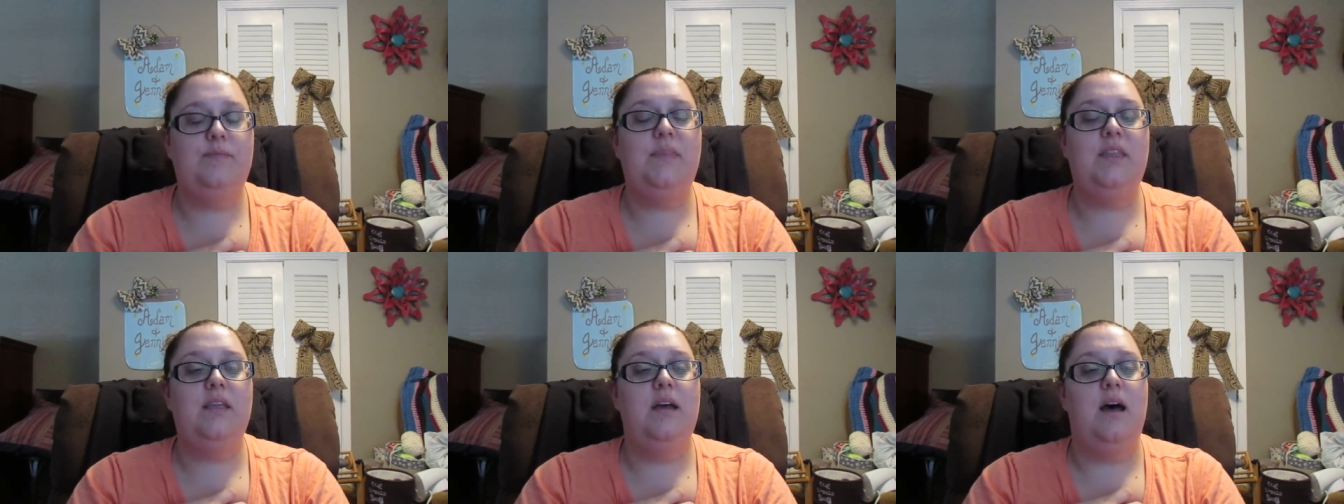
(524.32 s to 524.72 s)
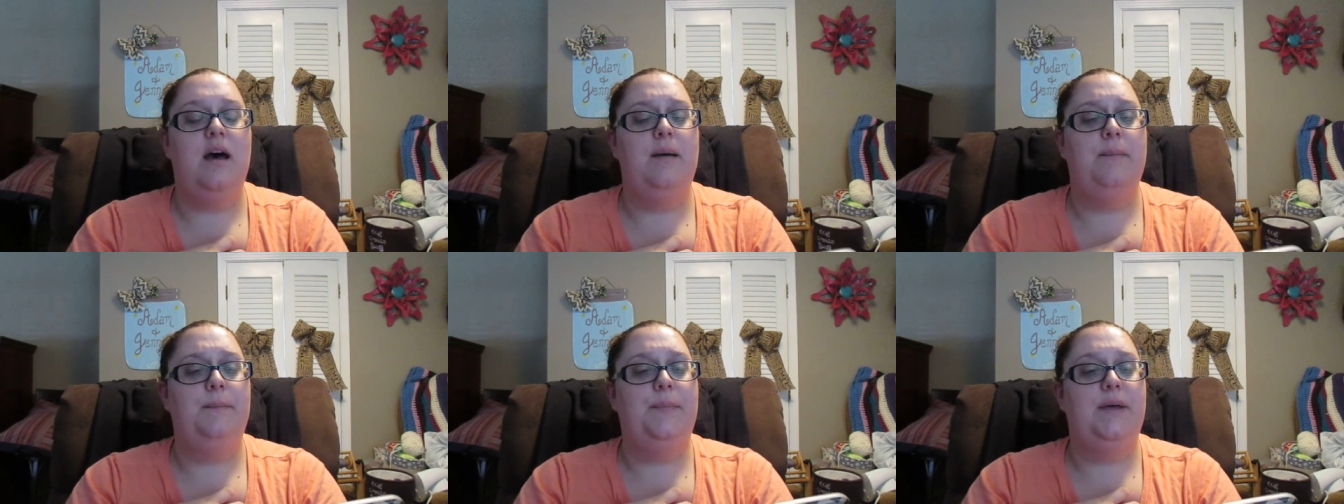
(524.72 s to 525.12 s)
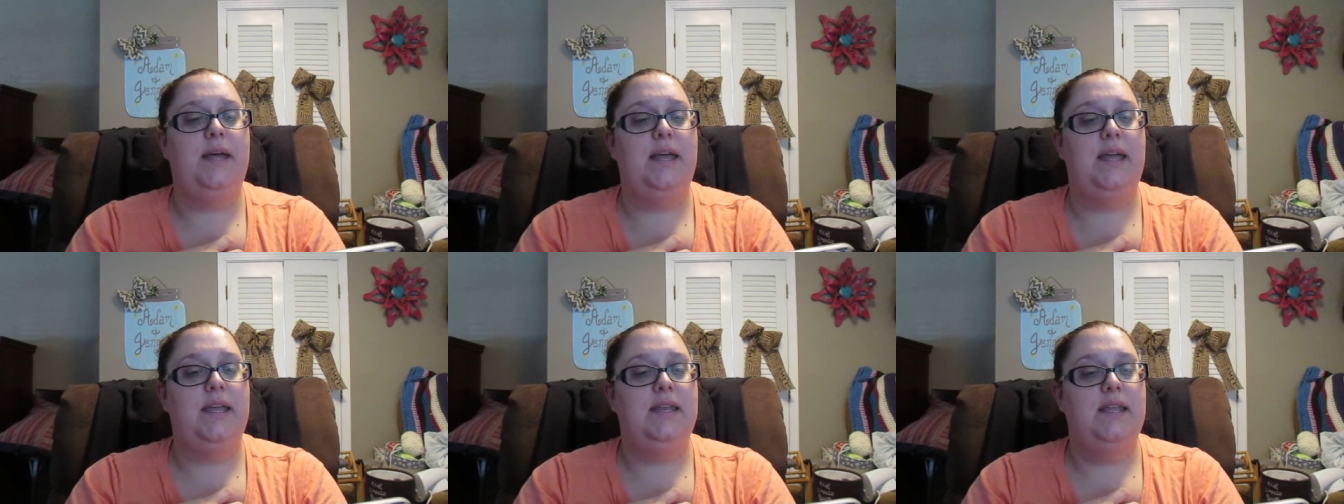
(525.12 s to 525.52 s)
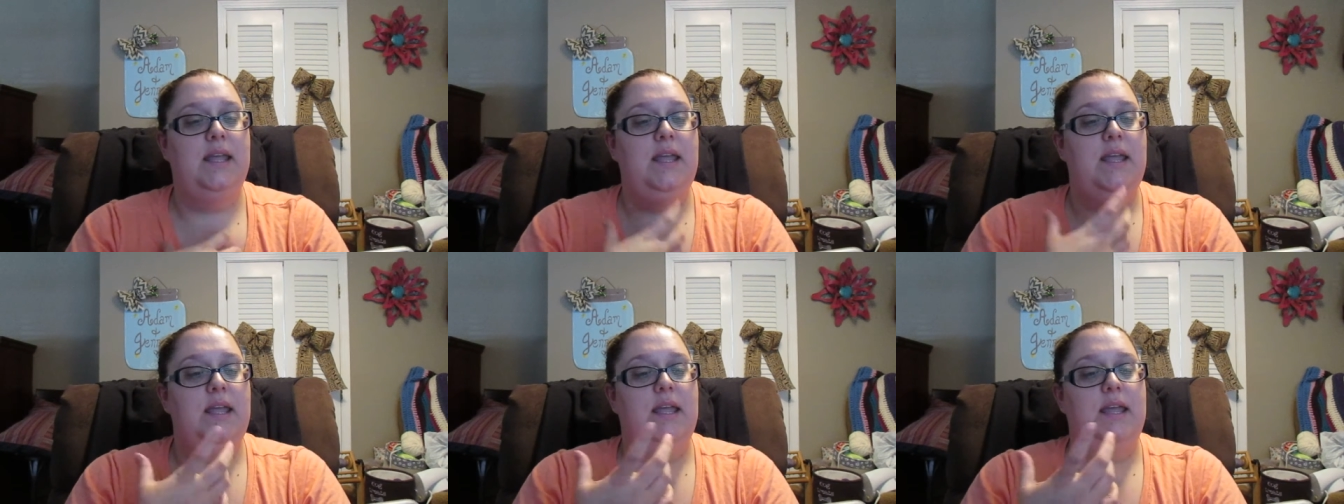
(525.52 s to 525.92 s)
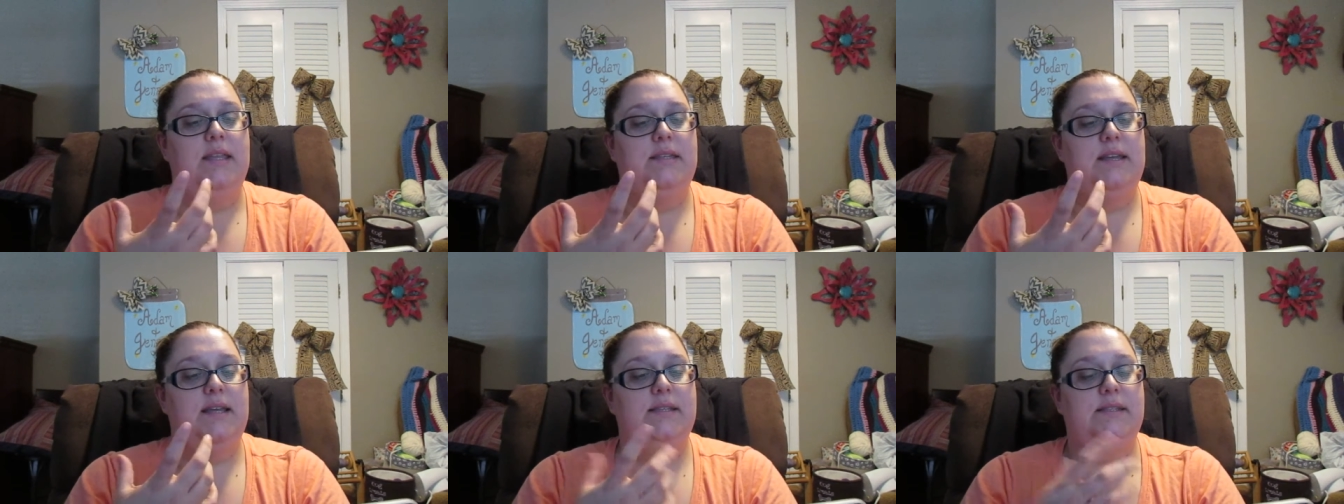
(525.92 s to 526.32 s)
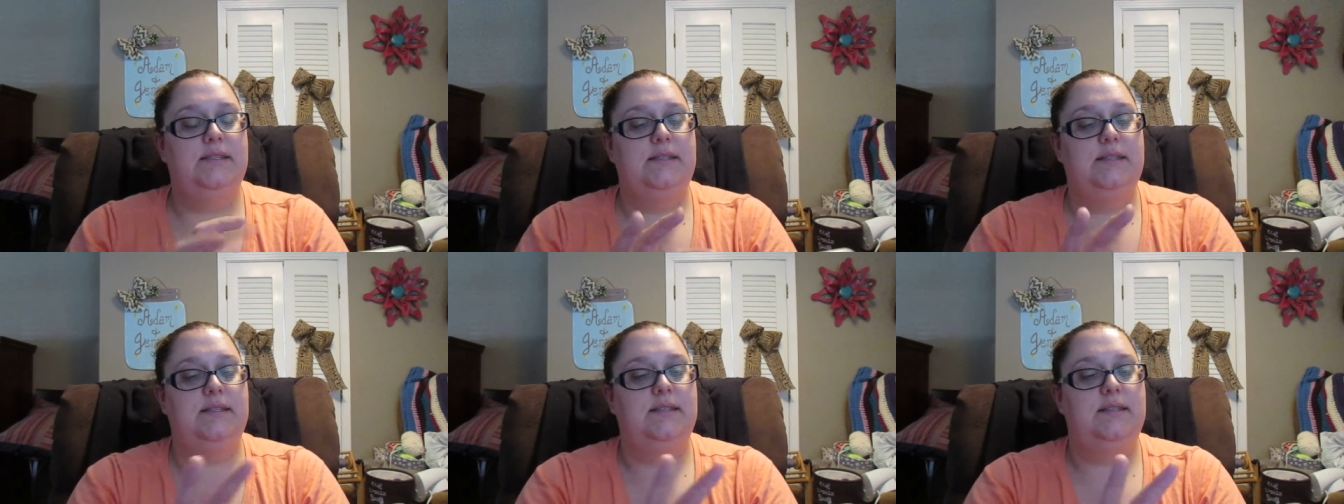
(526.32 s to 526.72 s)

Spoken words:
But it does